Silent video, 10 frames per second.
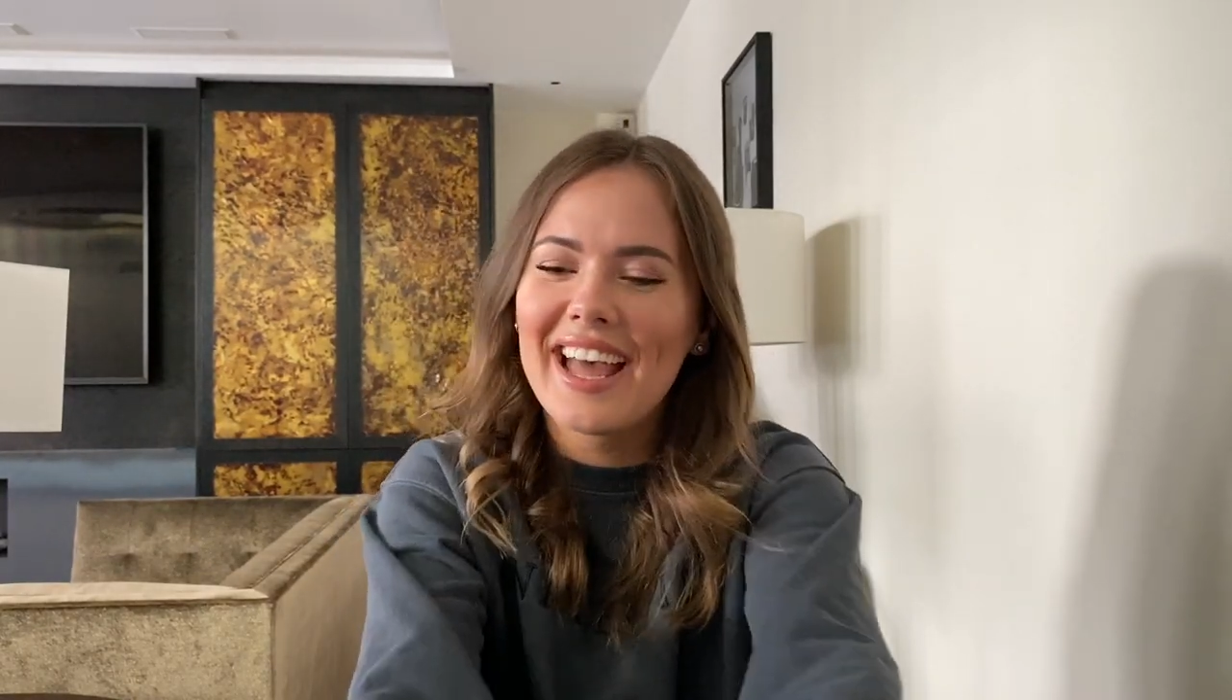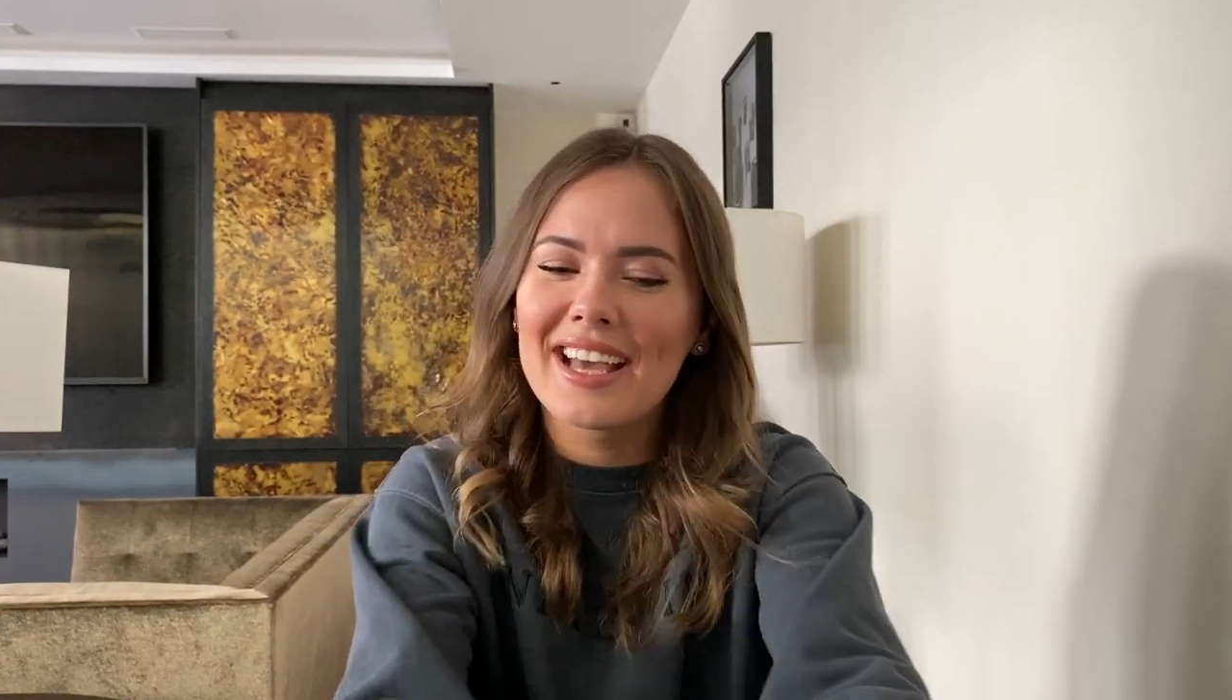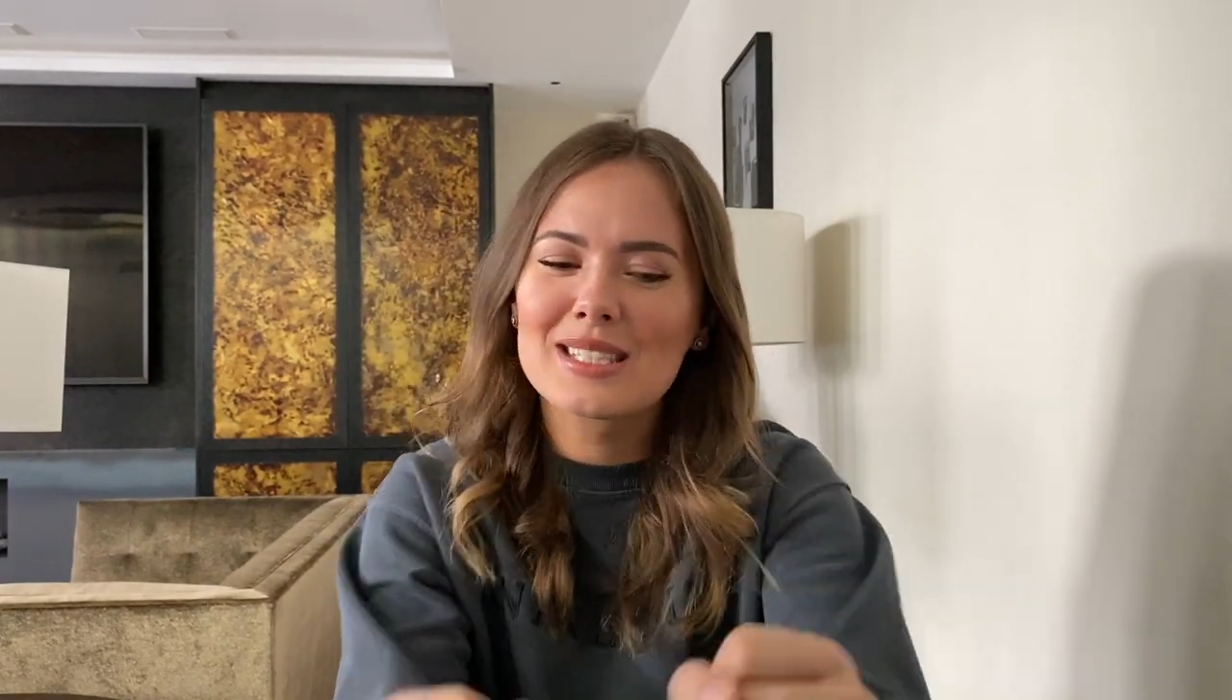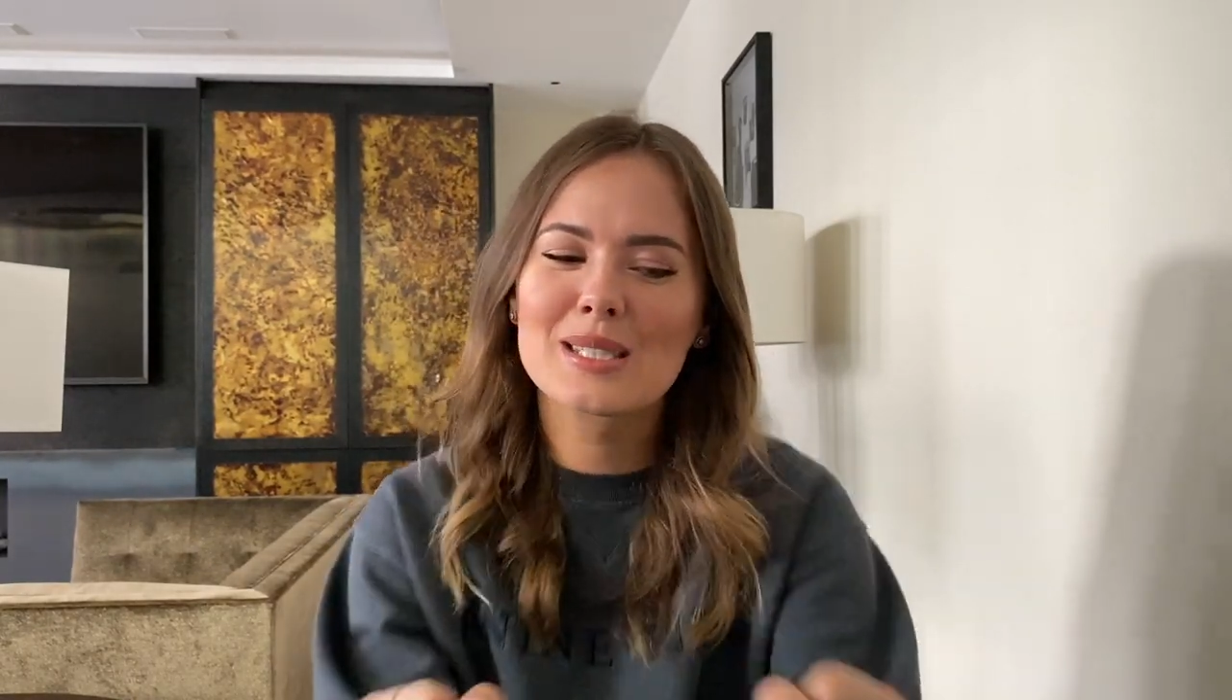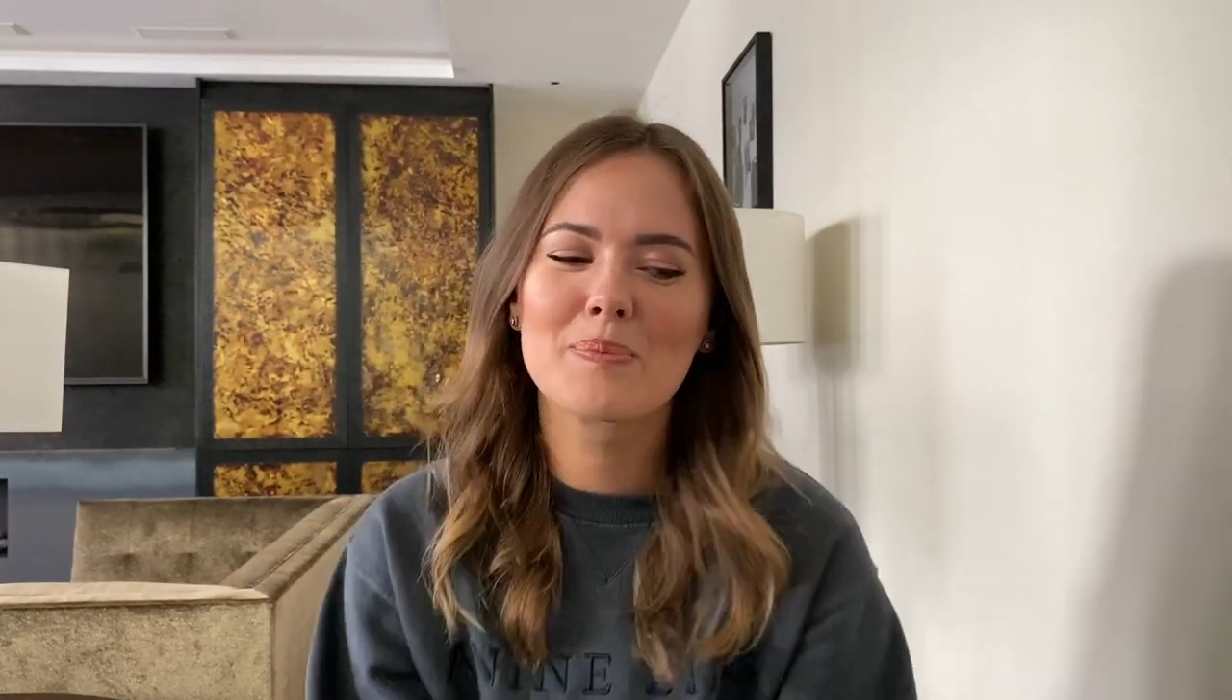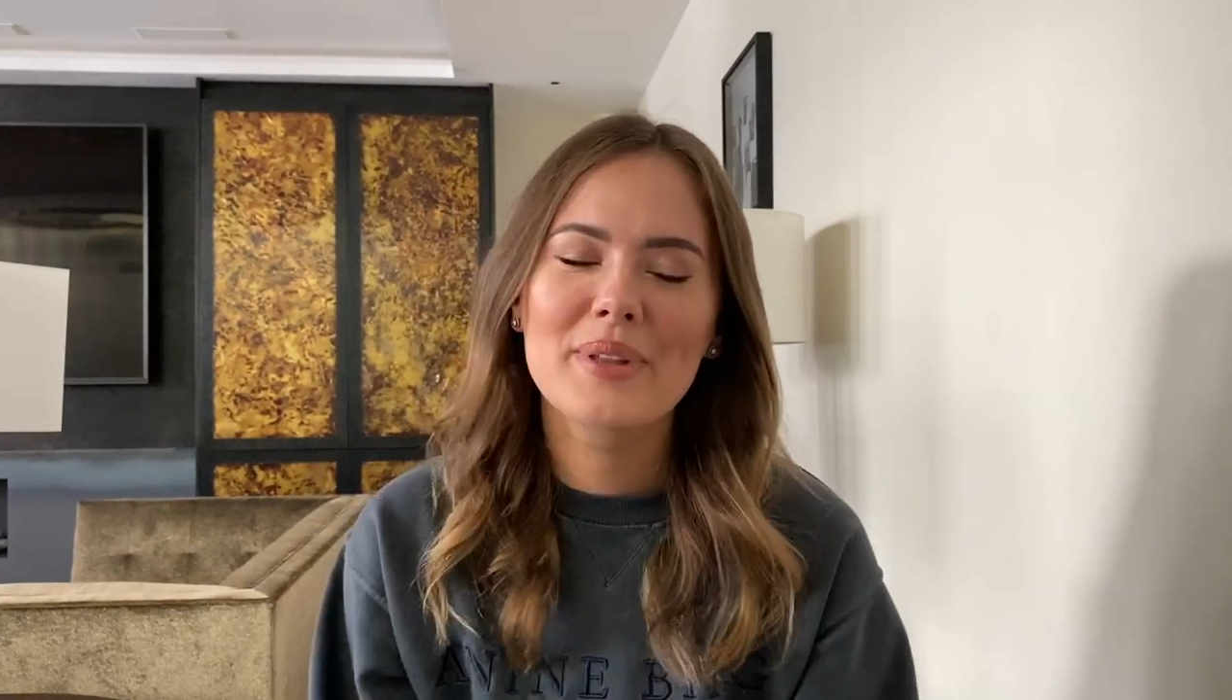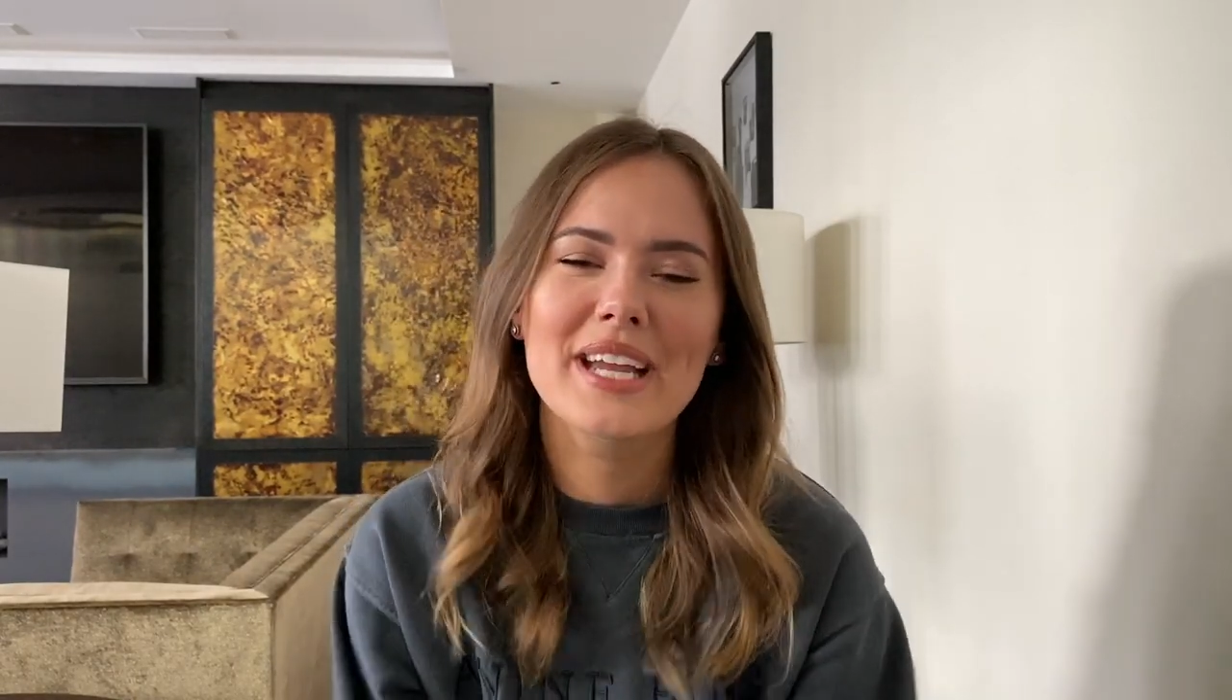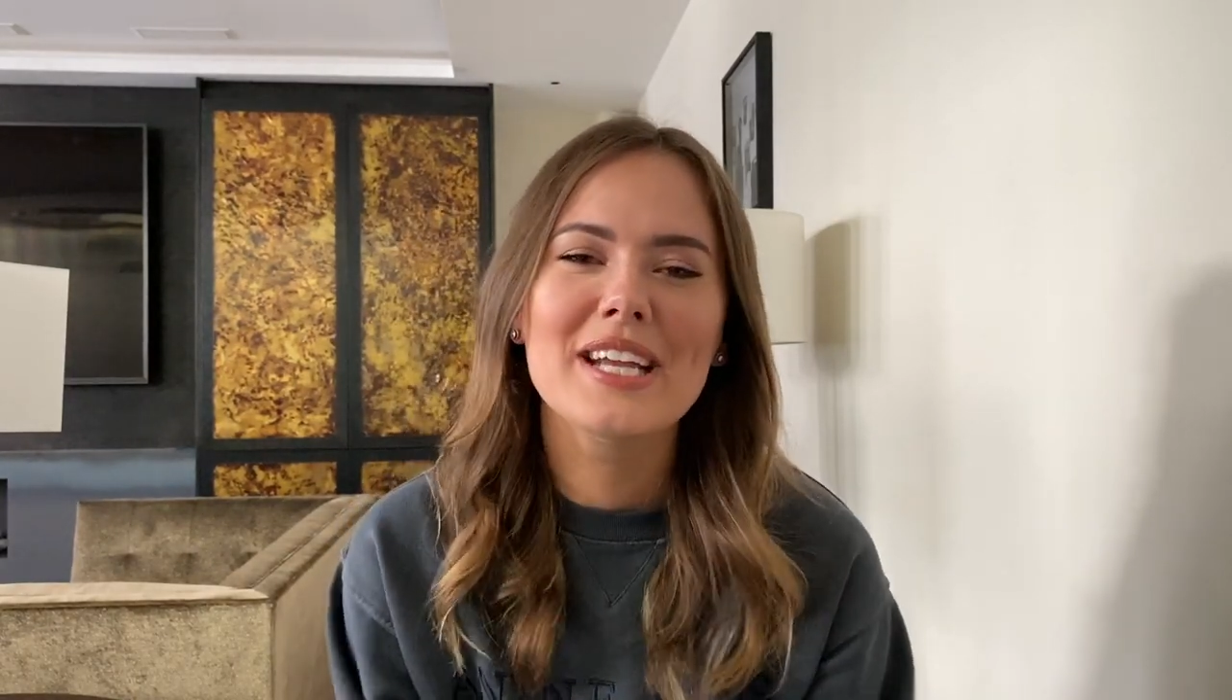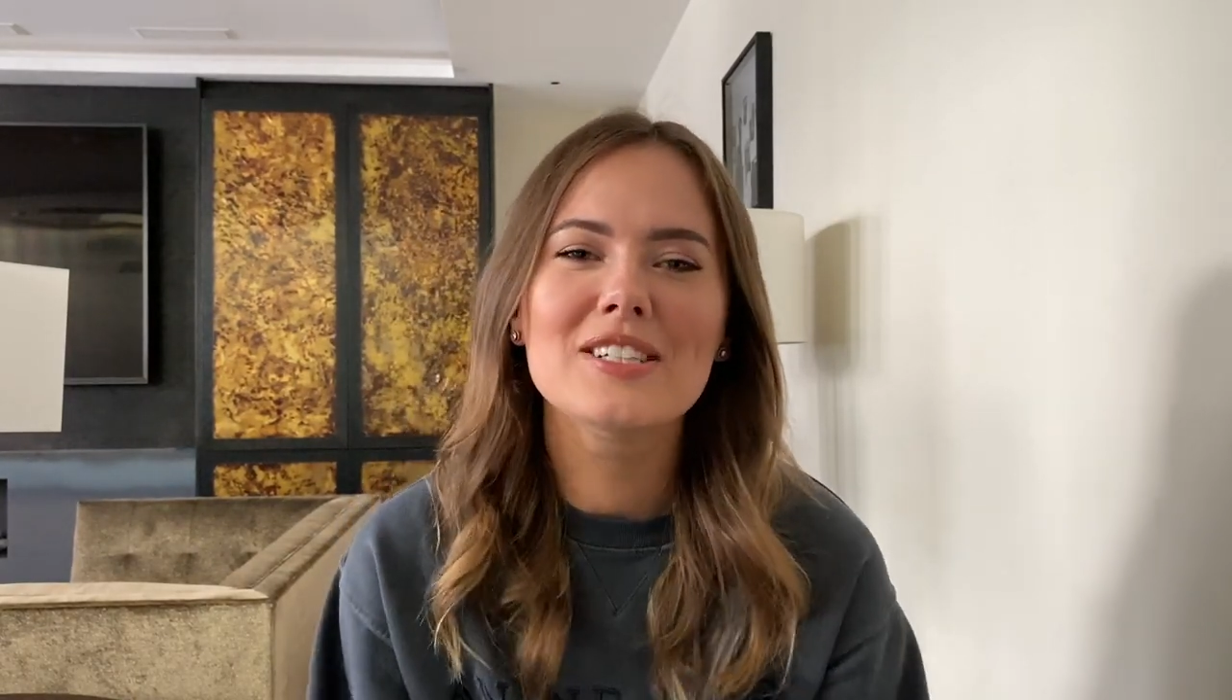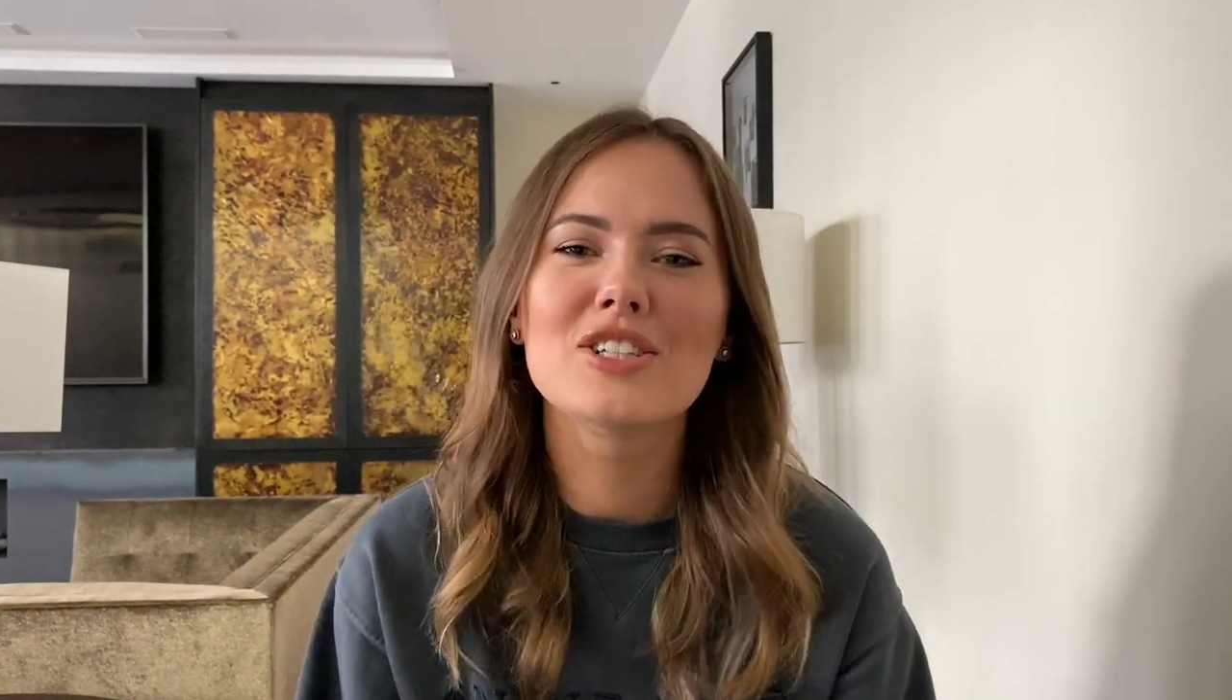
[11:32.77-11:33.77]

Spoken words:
explain